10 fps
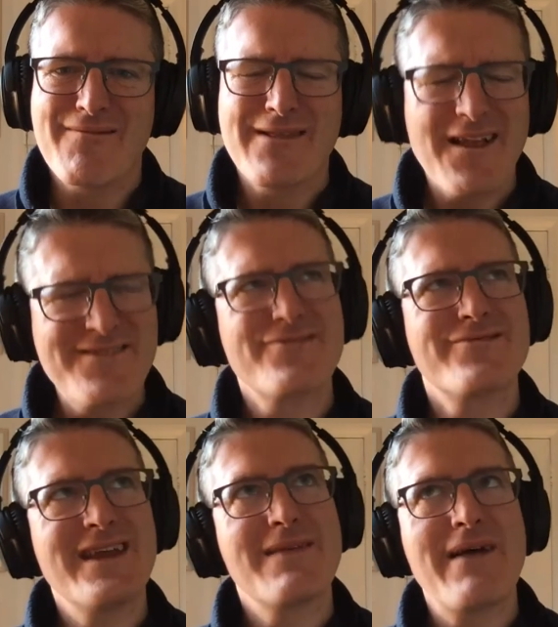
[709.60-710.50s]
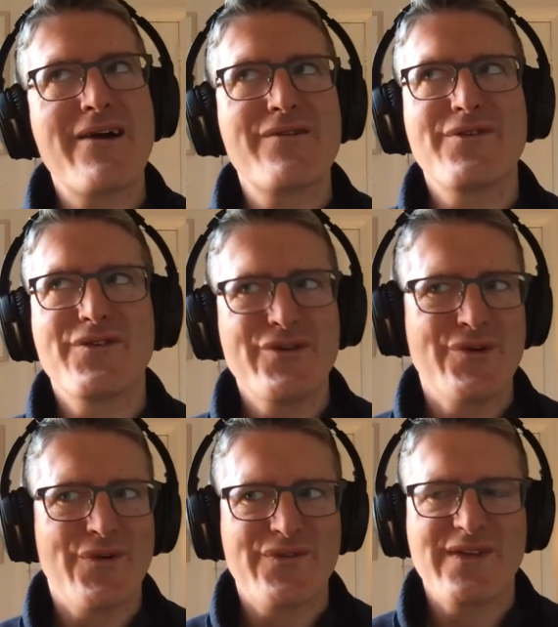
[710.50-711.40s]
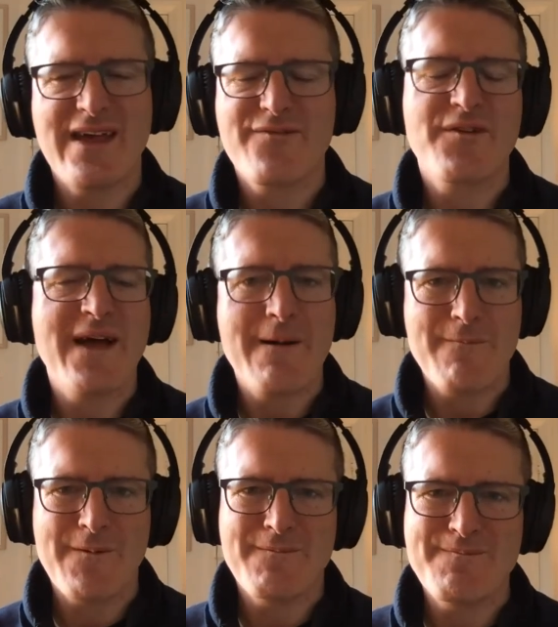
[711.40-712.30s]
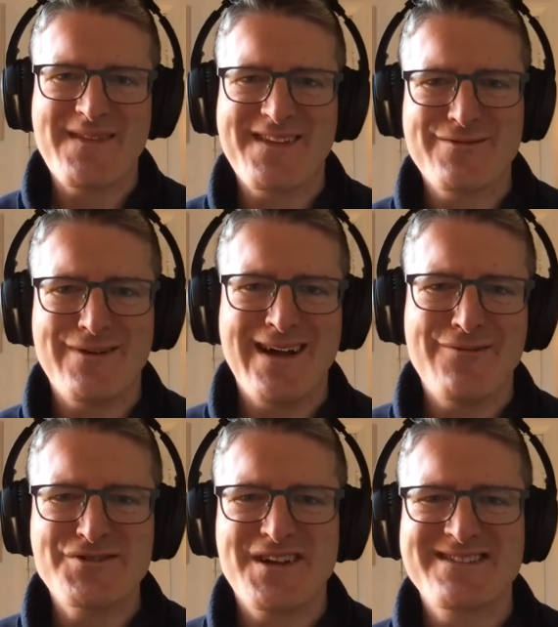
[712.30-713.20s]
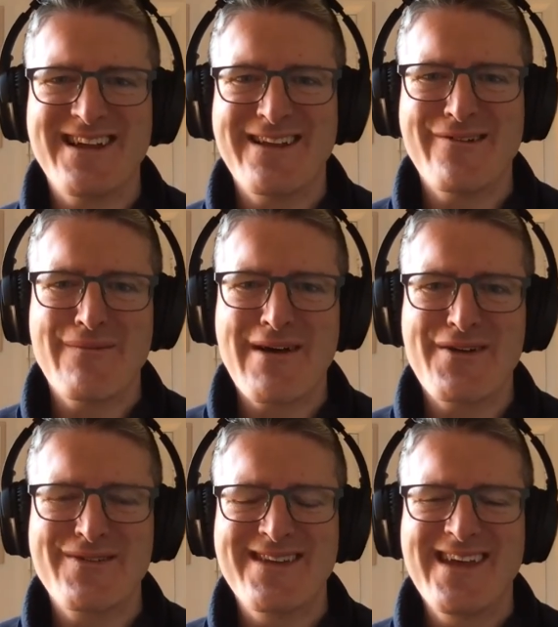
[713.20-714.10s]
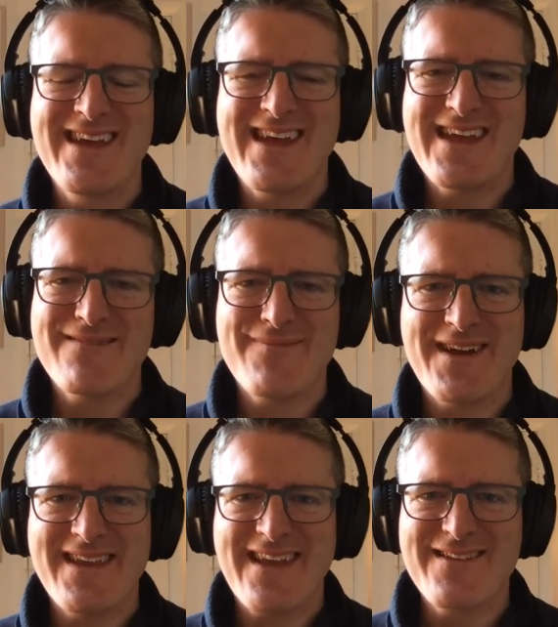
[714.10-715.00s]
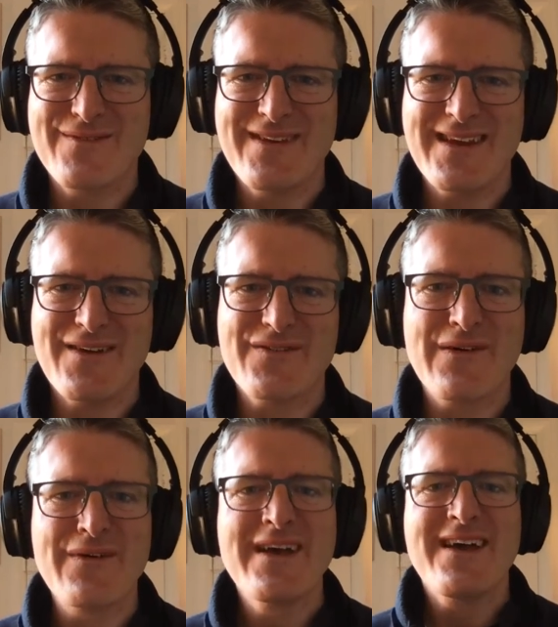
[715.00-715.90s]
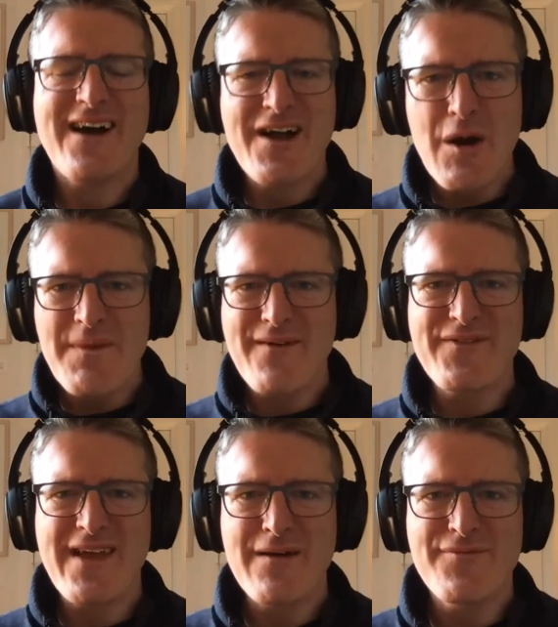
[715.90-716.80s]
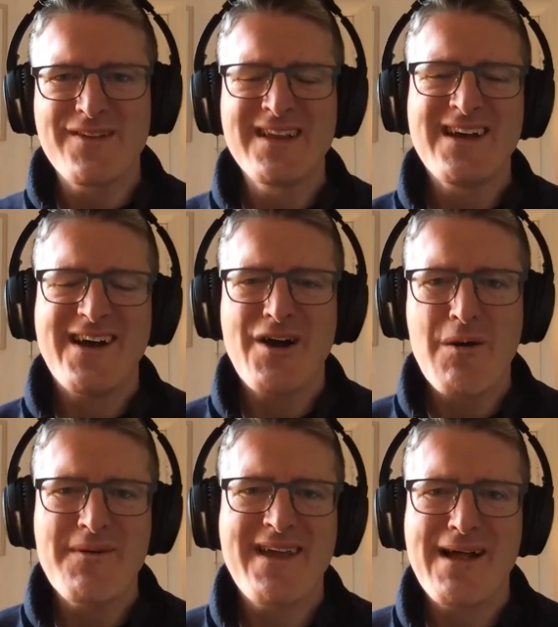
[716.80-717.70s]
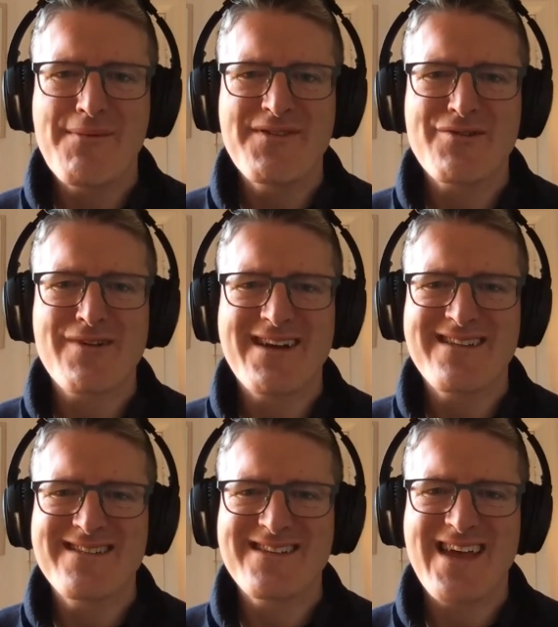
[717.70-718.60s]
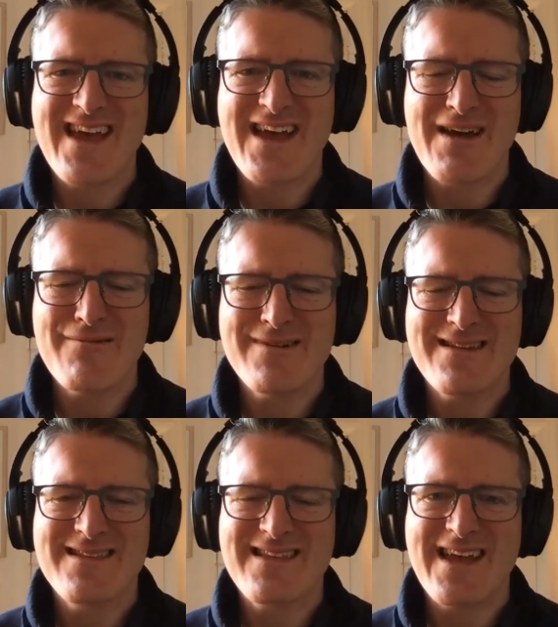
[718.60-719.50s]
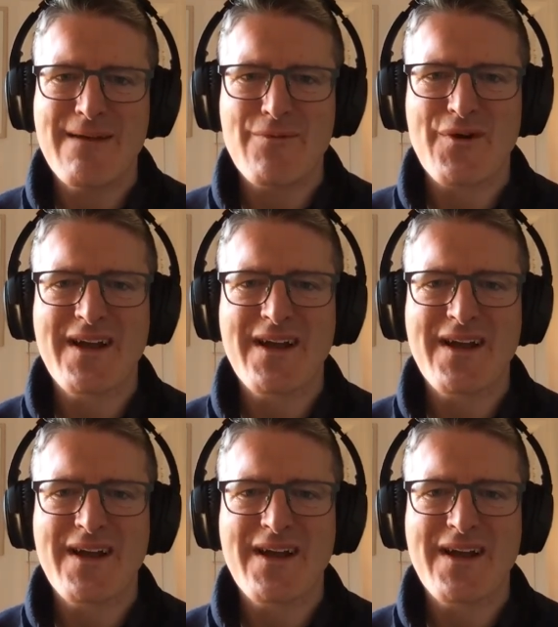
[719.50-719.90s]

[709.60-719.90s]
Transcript: lots of really powerful tools for that one as well, which I'll tell you about in my next video. So I hope that was helpful. I hope it helps you write with more